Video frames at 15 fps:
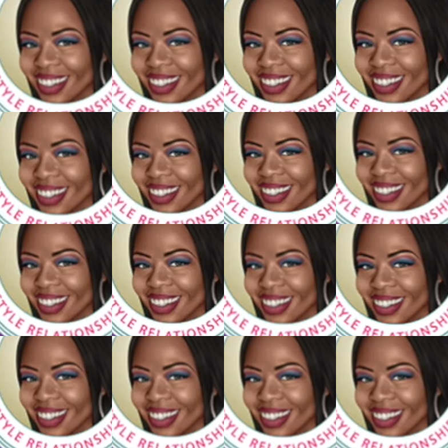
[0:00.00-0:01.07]

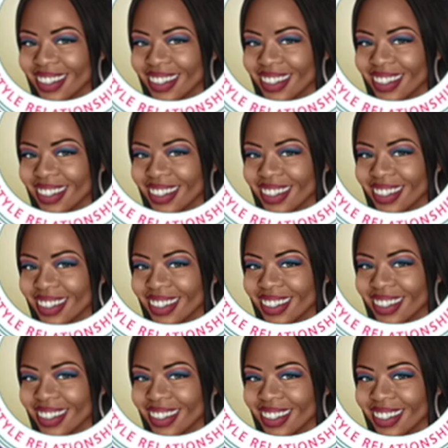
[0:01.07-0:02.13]

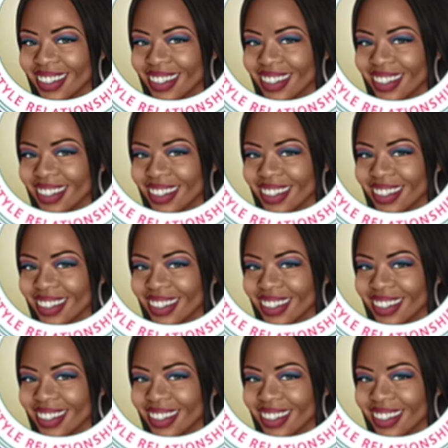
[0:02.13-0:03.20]

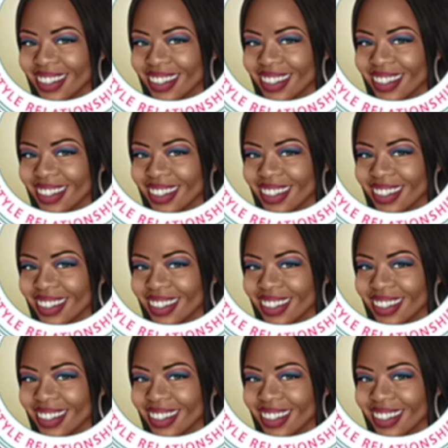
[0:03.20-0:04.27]

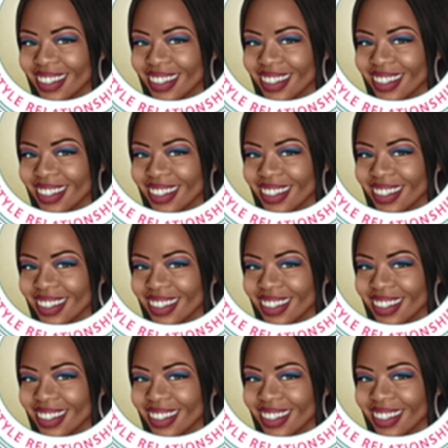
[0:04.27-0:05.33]

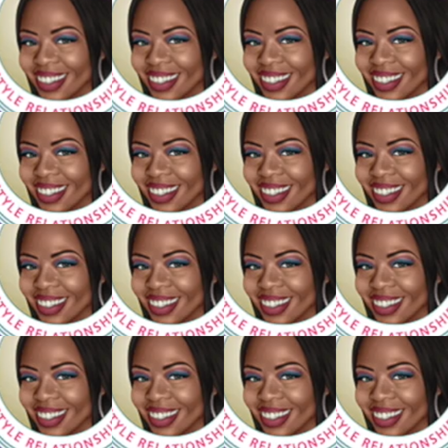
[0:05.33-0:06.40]

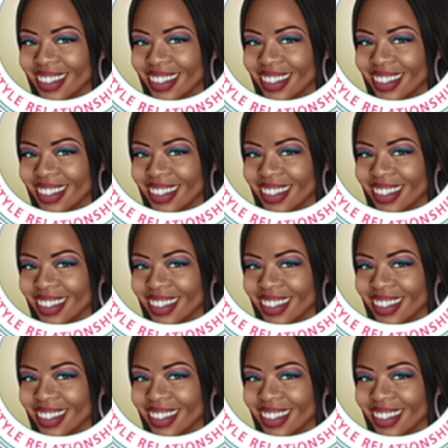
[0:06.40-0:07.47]

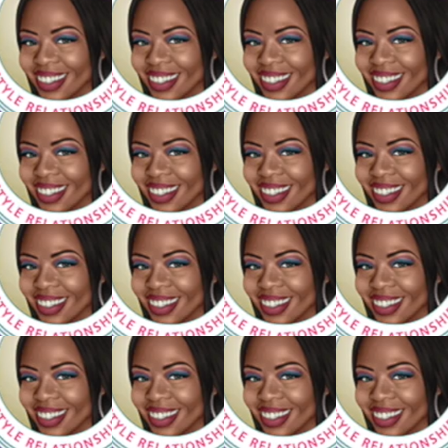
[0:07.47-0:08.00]
No words are spoken by the person on screen.